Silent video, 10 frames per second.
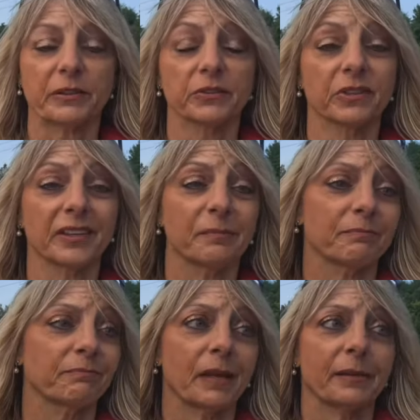But they're only
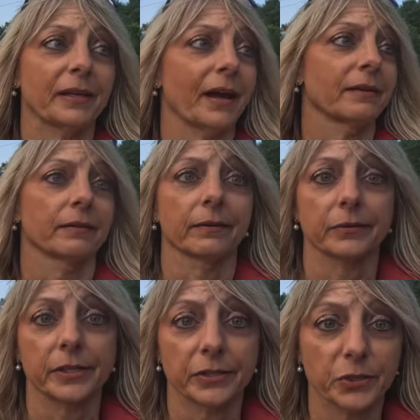maybe, I don't
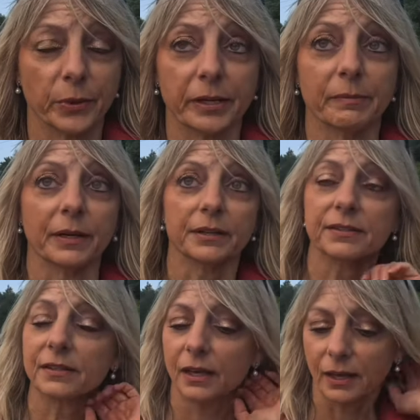know, 10 or 20 bucks.
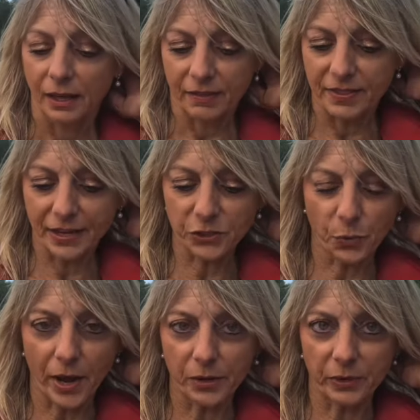That's
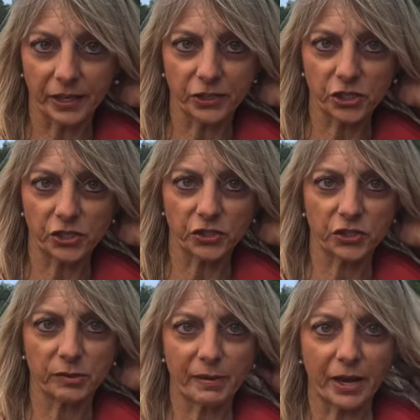why when I
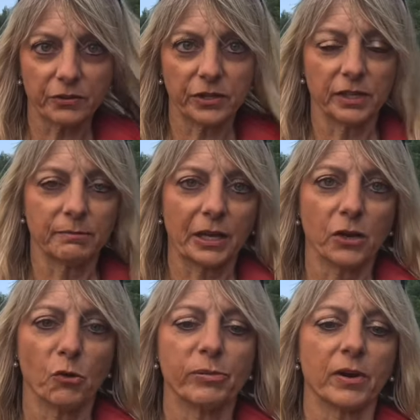changed the battery in my
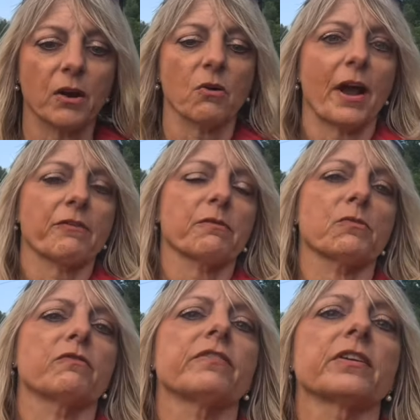GoPro, I
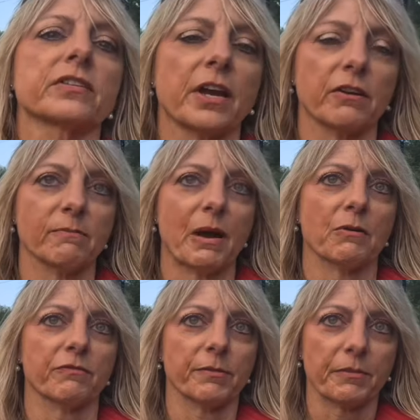removed the entire
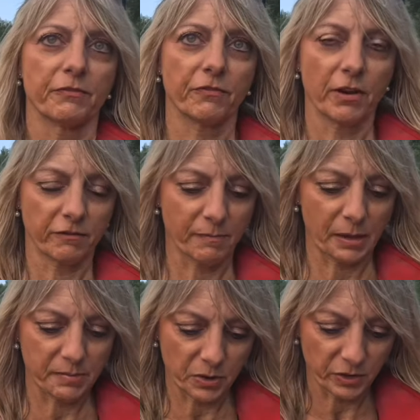mount from the front of
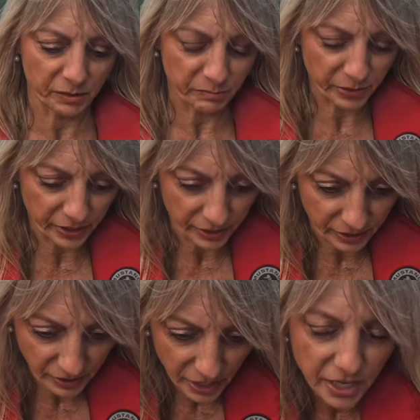my boat and put it
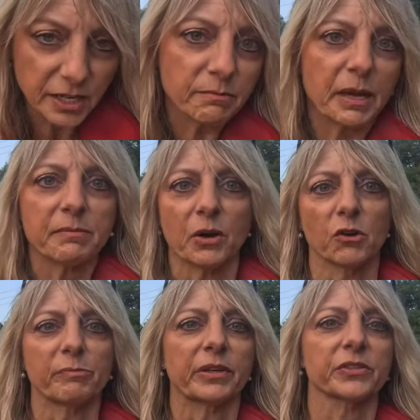in my
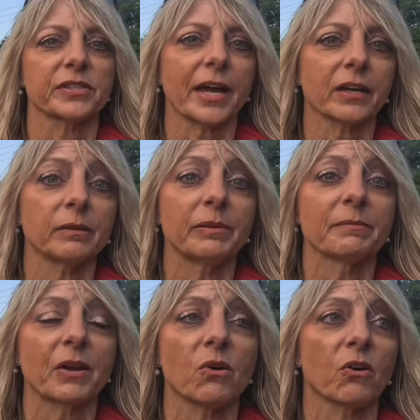boat, because that could have
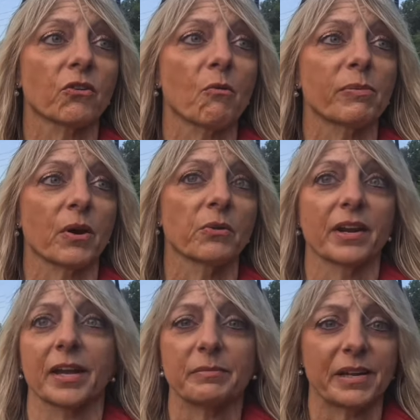been my whole GoPro
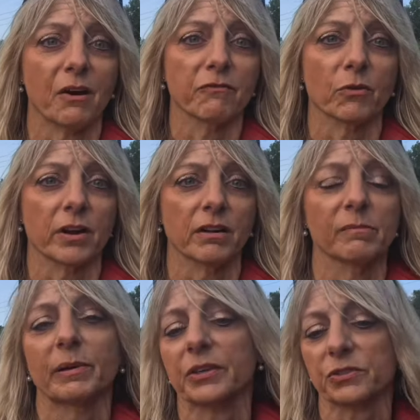and I'd be out 45
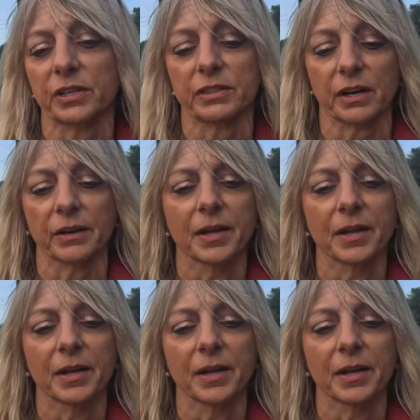bucks right there.